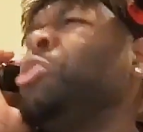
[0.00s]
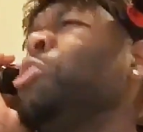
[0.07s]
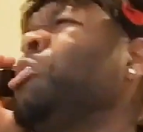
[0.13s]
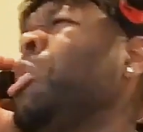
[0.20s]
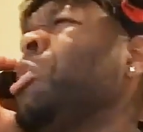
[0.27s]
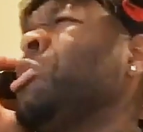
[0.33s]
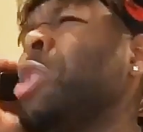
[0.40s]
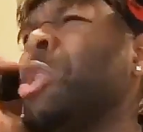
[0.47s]

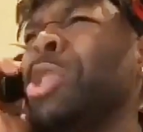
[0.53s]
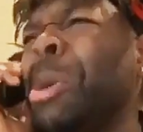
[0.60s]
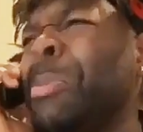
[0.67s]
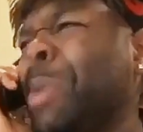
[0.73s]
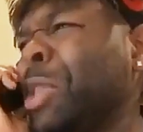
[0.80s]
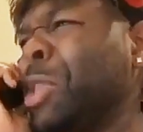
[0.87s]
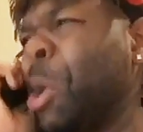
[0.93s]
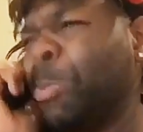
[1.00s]
You don't know nothing
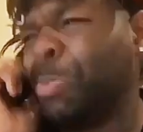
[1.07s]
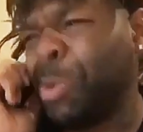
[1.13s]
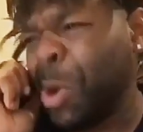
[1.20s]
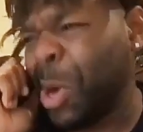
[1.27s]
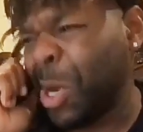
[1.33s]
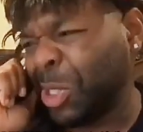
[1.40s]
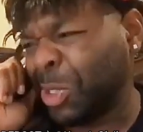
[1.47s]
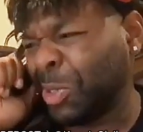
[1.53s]
about no
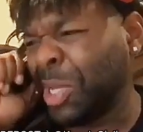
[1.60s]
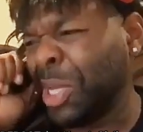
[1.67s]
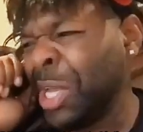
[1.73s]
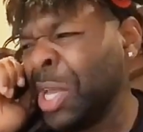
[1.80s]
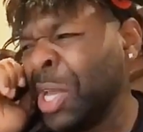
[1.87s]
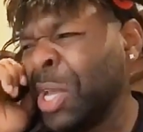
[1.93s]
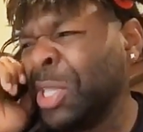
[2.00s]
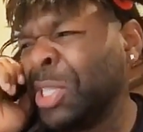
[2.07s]
poetry.
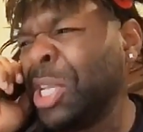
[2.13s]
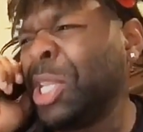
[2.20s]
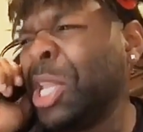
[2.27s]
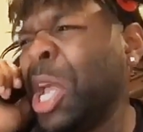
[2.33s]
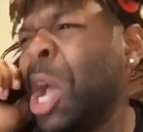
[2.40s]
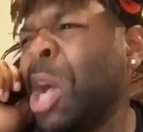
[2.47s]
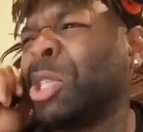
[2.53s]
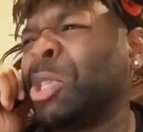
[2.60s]
Sit
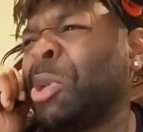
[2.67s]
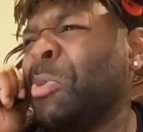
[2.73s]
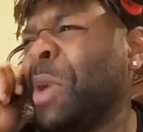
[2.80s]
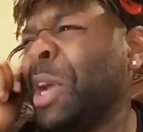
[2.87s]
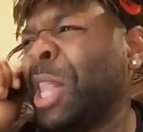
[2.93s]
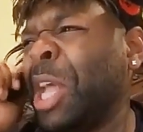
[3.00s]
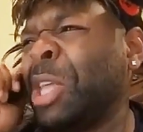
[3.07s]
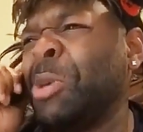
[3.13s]
down
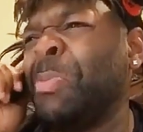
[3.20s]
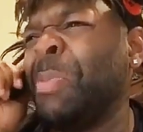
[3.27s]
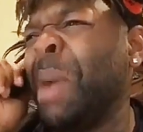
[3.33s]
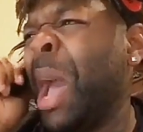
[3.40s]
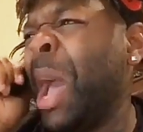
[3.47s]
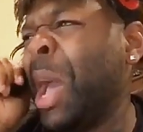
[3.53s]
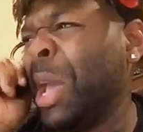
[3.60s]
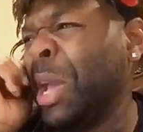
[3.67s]
somewhere like you
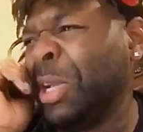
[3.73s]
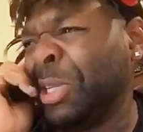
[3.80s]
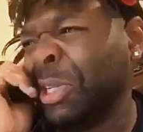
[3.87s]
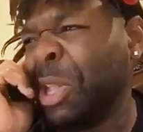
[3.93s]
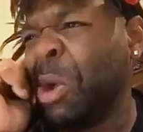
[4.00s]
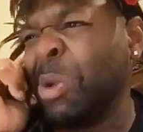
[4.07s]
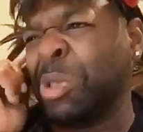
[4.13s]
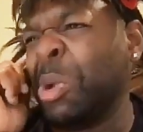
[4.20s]
Maya
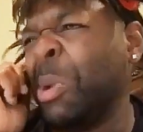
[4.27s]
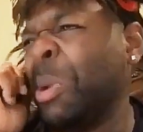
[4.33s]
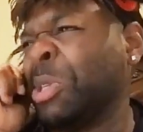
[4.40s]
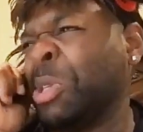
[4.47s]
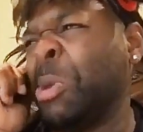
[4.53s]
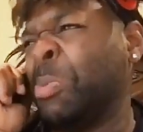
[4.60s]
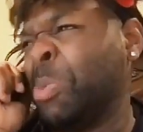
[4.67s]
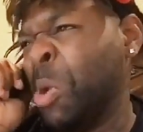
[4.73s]
Angelou
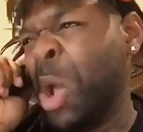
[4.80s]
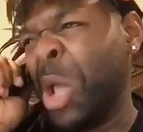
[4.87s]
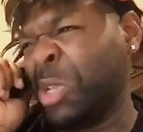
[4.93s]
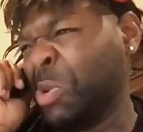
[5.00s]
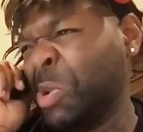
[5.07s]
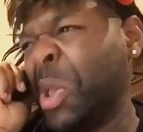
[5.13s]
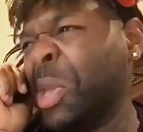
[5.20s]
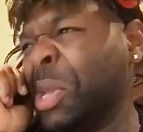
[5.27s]
towards some
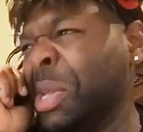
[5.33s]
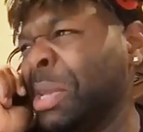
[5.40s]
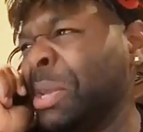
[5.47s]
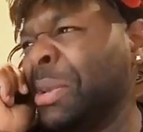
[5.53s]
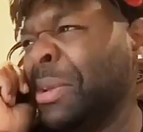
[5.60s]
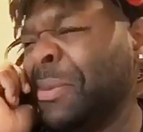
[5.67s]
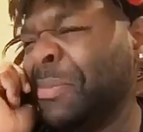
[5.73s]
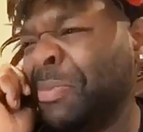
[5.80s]
poetry.
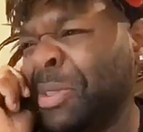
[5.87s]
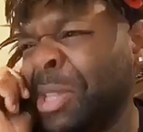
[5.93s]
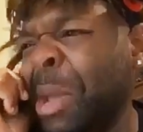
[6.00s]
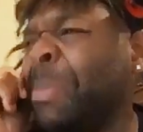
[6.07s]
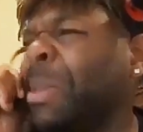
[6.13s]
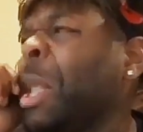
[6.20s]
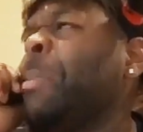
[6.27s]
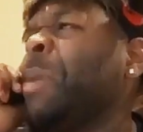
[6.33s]

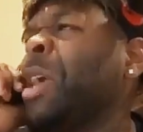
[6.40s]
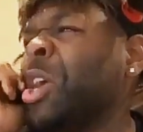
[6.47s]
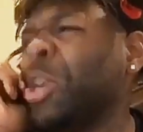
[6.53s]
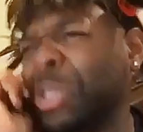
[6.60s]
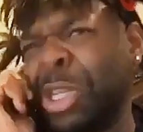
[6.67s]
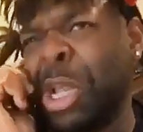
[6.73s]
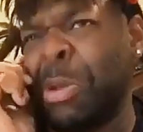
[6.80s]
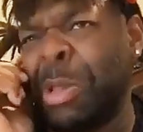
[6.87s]
Let me
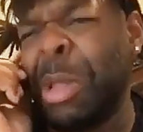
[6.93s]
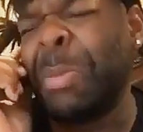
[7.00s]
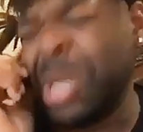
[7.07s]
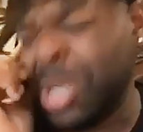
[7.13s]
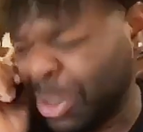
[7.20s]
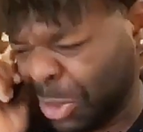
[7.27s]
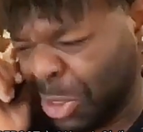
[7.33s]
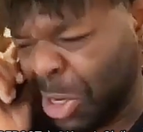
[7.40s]
hear some. Let me
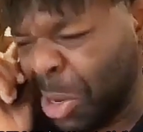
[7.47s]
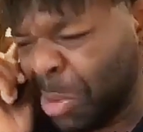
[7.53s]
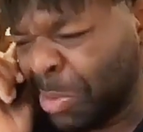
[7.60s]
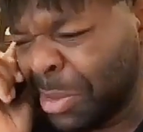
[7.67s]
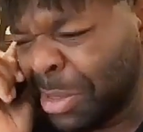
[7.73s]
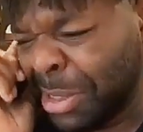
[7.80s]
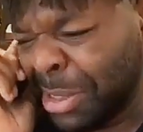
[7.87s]
hear some.